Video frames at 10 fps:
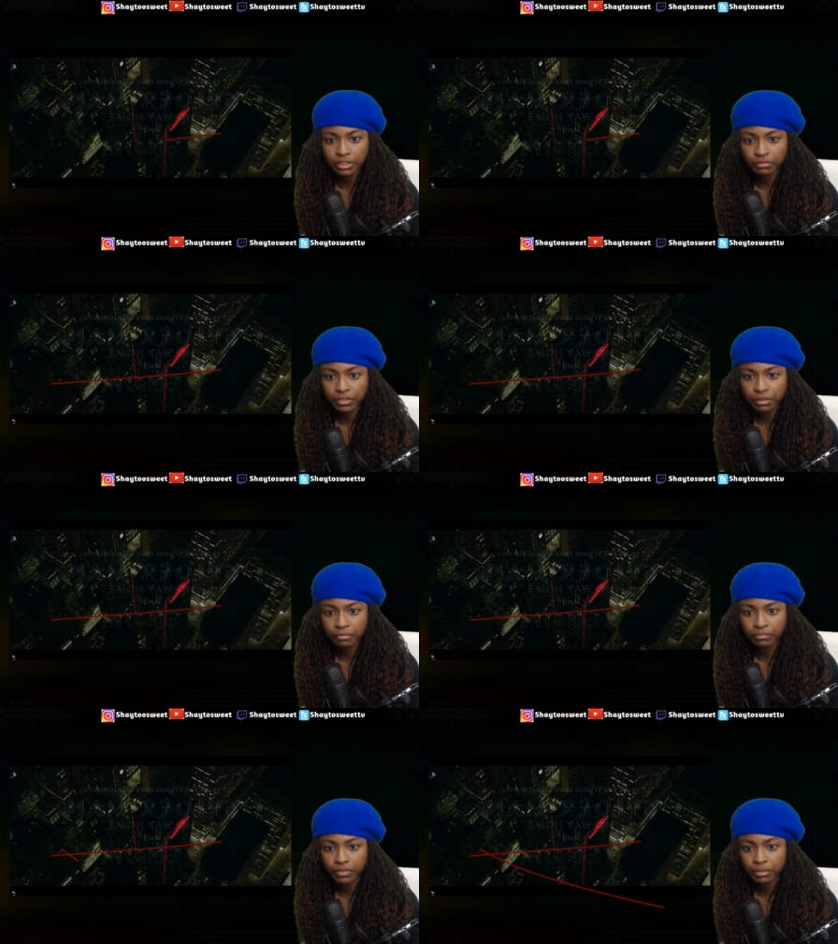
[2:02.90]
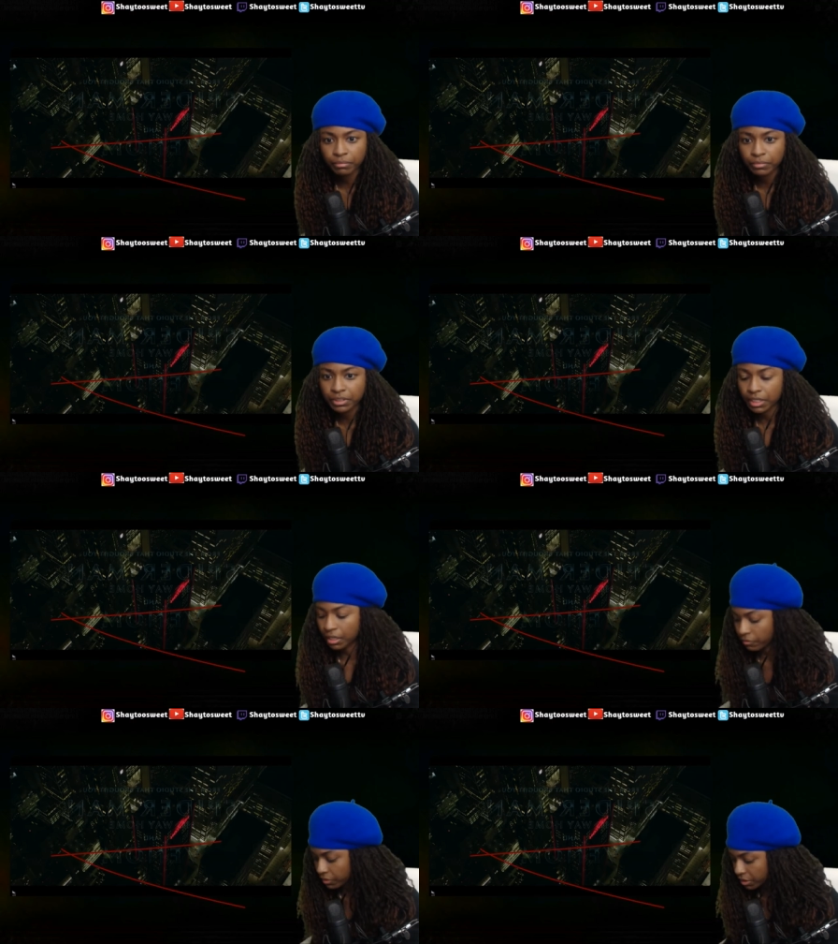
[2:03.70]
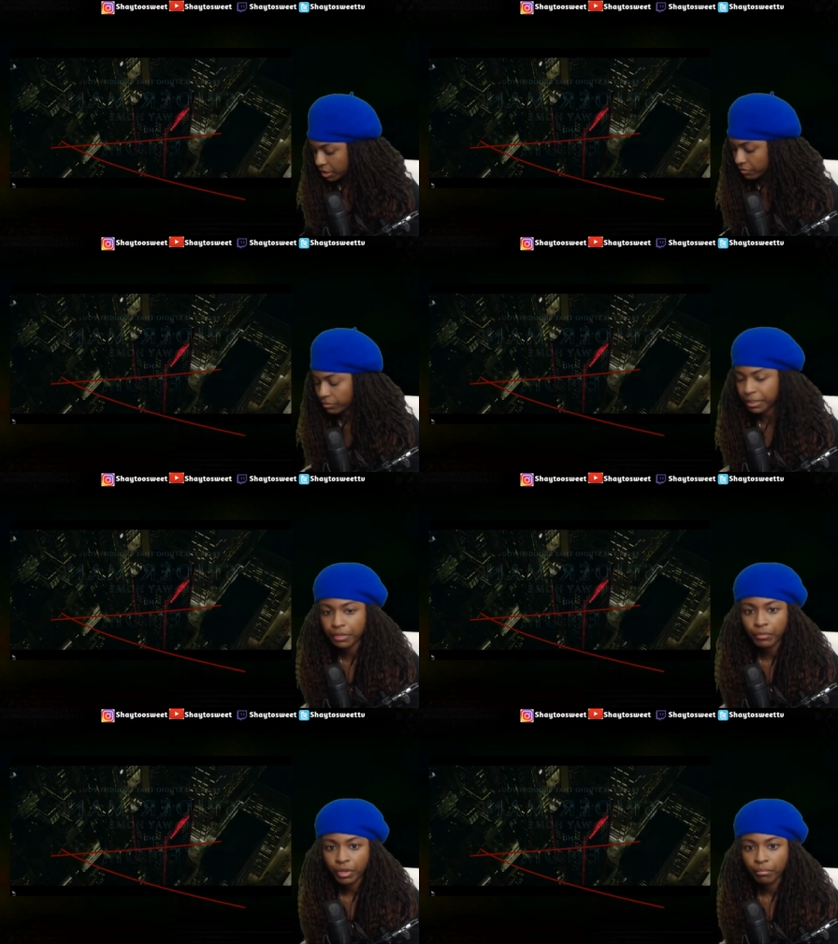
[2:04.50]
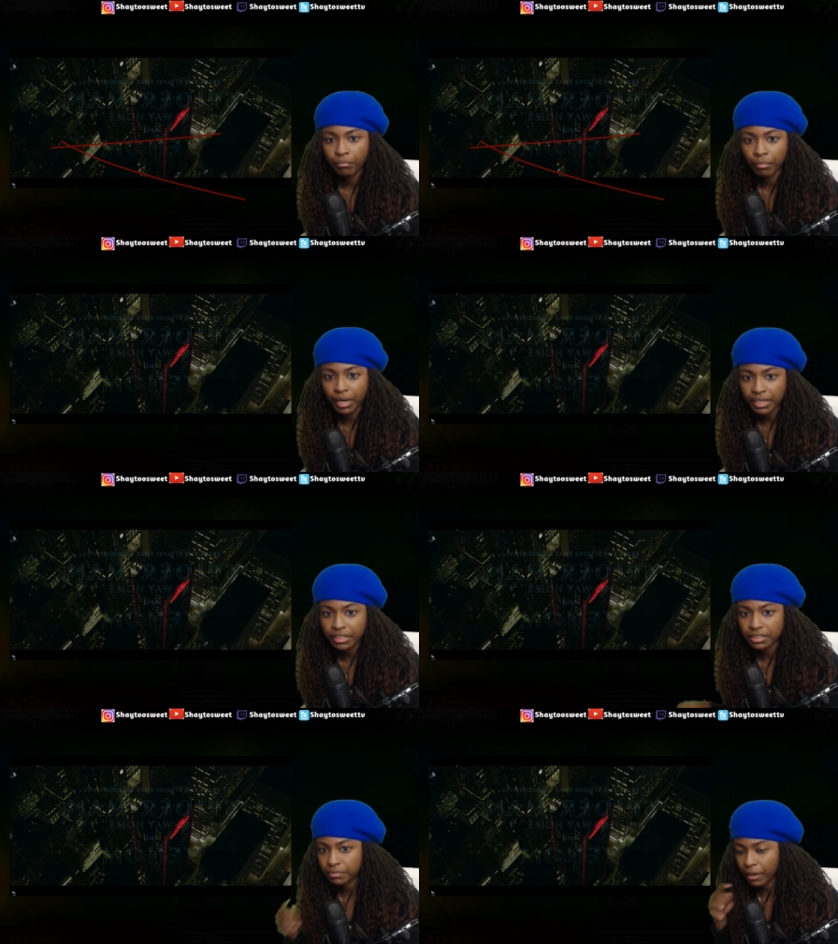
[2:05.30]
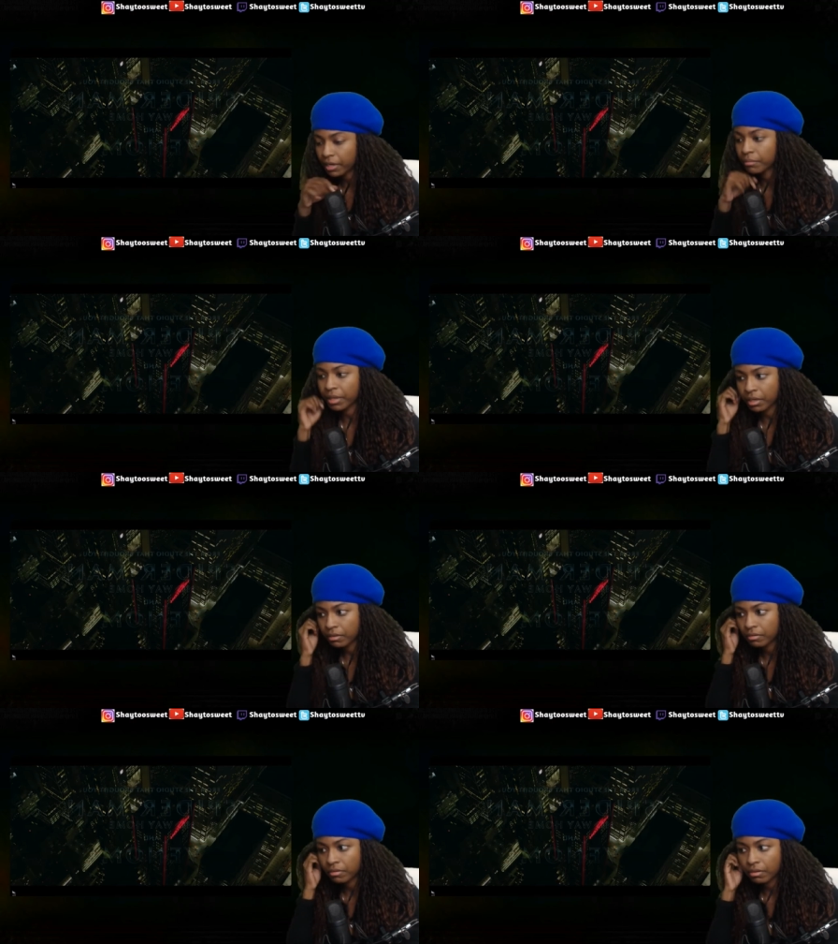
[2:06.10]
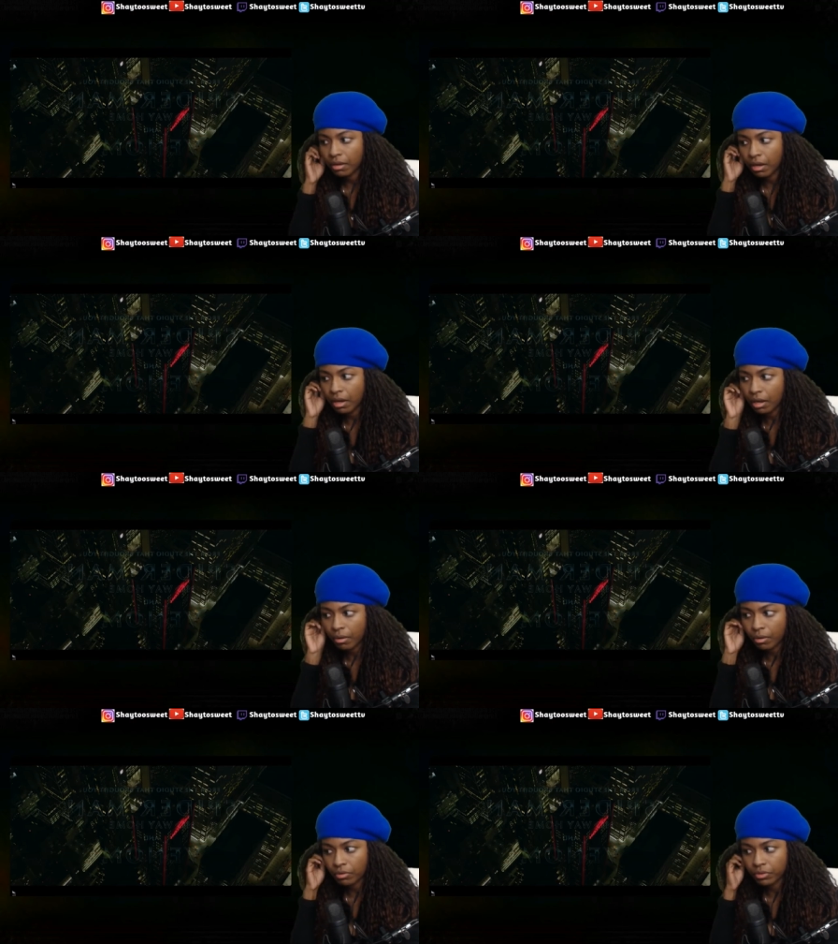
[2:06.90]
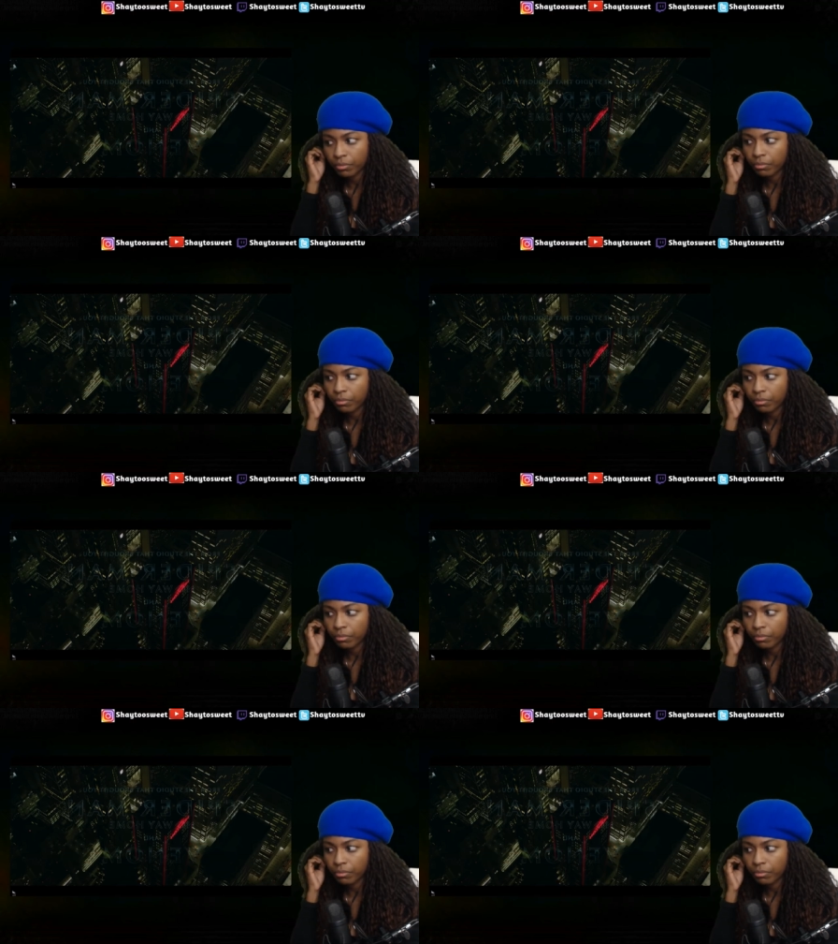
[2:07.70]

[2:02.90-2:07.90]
Venom. Venom was not a fun time for me, but Spider-Man the